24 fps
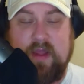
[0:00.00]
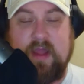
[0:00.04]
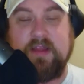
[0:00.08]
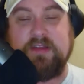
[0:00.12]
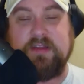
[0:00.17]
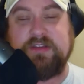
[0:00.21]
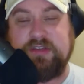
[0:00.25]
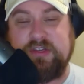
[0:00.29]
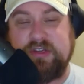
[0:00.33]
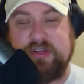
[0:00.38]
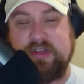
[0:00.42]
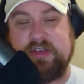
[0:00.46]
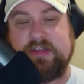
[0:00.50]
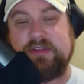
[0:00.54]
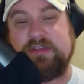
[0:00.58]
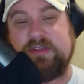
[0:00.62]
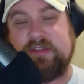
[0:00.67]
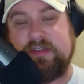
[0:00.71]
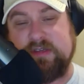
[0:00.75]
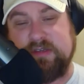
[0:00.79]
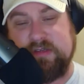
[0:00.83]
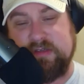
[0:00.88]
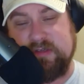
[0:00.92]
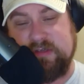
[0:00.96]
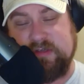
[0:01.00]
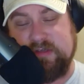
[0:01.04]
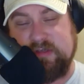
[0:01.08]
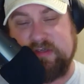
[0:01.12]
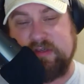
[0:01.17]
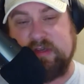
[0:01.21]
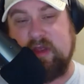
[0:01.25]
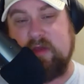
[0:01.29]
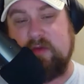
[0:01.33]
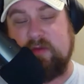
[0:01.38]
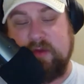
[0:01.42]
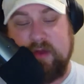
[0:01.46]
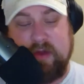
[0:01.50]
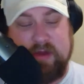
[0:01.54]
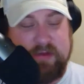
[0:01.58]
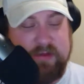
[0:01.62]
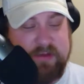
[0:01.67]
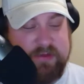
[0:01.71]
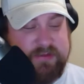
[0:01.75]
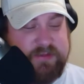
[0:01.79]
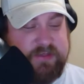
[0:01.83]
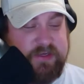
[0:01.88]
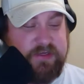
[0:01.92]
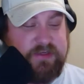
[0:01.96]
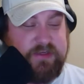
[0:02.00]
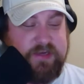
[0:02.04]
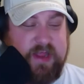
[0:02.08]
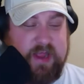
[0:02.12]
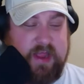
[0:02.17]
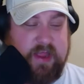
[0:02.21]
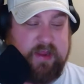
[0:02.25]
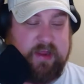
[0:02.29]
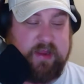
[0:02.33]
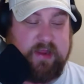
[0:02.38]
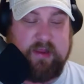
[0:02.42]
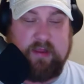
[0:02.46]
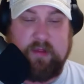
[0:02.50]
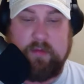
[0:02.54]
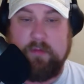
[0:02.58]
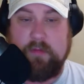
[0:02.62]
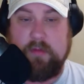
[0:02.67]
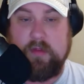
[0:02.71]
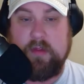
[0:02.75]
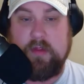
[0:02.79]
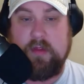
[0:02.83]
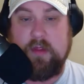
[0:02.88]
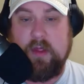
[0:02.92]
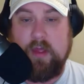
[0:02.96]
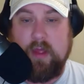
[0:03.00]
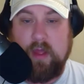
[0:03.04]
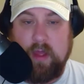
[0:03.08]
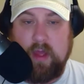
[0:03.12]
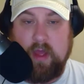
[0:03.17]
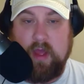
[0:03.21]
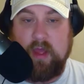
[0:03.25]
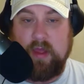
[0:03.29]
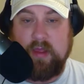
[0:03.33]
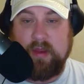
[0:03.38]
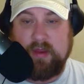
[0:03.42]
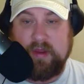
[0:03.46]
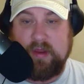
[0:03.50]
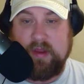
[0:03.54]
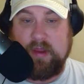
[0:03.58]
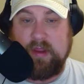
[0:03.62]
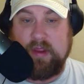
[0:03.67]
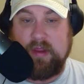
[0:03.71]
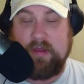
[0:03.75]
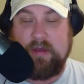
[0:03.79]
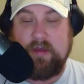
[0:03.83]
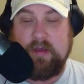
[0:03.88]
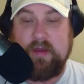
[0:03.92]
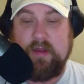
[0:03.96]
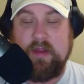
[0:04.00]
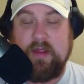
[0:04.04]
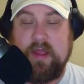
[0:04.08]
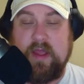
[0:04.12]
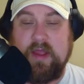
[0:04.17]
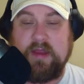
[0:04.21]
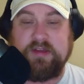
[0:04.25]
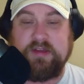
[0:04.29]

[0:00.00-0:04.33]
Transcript: I just don't, unless they tag him again. I